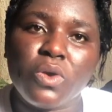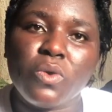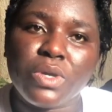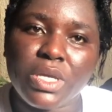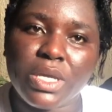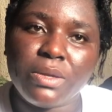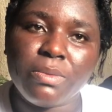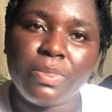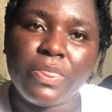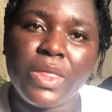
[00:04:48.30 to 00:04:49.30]
Okay?
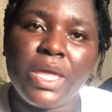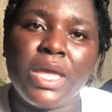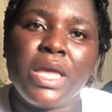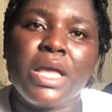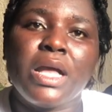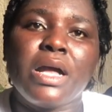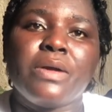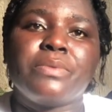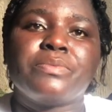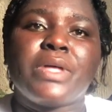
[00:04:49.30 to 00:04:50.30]

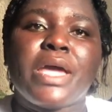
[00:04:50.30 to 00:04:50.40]
um,